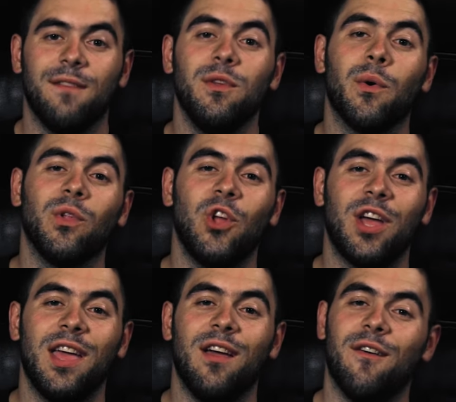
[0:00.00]
If you are
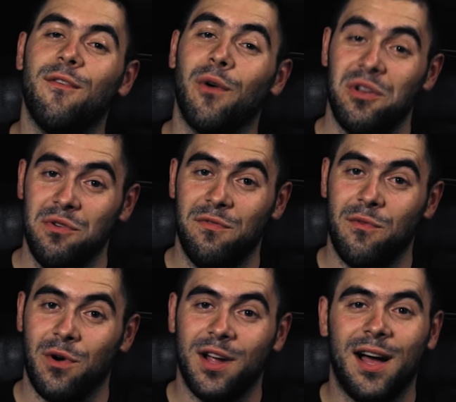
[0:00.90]
looking for a new
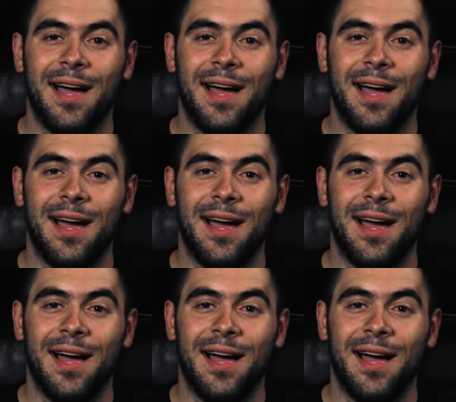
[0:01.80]
fork,